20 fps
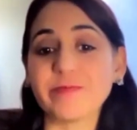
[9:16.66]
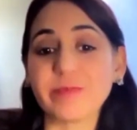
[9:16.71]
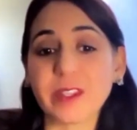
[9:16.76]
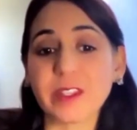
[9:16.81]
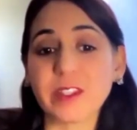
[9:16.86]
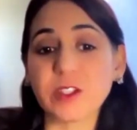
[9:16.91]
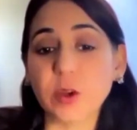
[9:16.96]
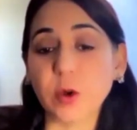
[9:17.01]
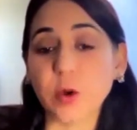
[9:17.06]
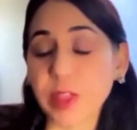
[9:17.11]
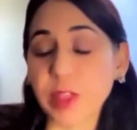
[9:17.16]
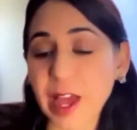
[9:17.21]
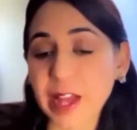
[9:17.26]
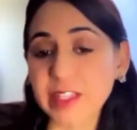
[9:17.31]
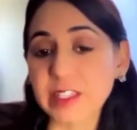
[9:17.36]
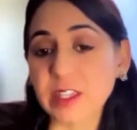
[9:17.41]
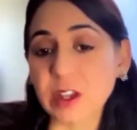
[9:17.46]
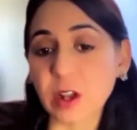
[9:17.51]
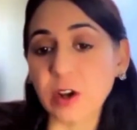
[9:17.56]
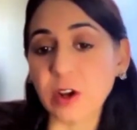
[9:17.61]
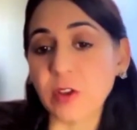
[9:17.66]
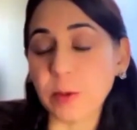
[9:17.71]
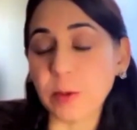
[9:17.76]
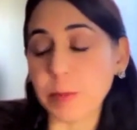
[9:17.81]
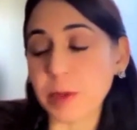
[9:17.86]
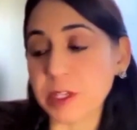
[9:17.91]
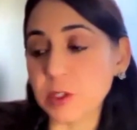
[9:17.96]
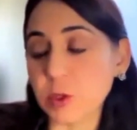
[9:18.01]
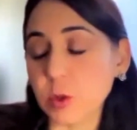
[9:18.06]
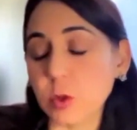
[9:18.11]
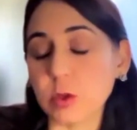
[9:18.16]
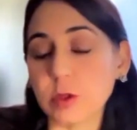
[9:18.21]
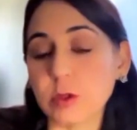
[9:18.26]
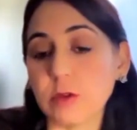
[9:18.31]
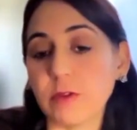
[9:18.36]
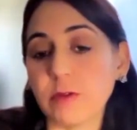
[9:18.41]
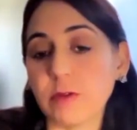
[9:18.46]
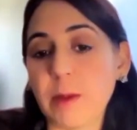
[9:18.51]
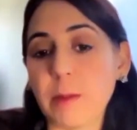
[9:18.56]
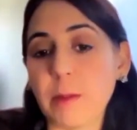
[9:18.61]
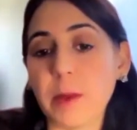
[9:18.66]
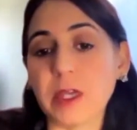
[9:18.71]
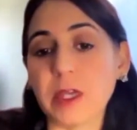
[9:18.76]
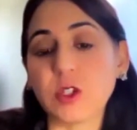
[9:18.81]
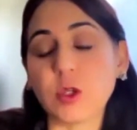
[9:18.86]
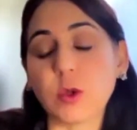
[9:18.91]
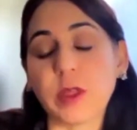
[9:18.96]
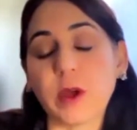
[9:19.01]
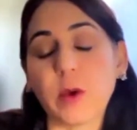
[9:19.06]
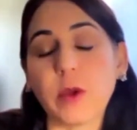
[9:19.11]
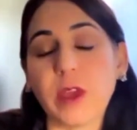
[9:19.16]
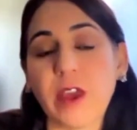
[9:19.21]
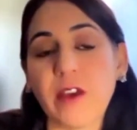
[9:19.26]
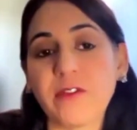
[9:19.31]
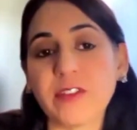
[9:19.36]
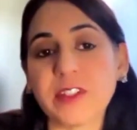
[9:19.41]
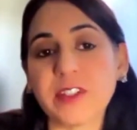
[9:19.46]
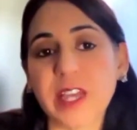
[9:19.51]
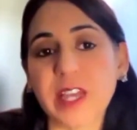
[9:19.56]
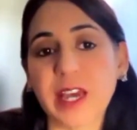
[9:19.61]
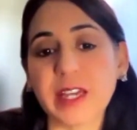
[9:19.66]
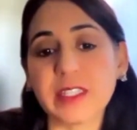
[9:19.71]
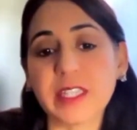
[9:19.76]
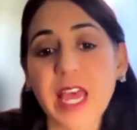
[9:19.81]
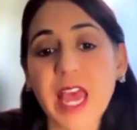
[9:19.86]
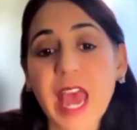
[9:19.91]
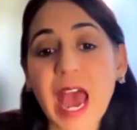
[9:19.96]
So that's another piece to, to eh, make sure that we emphasize.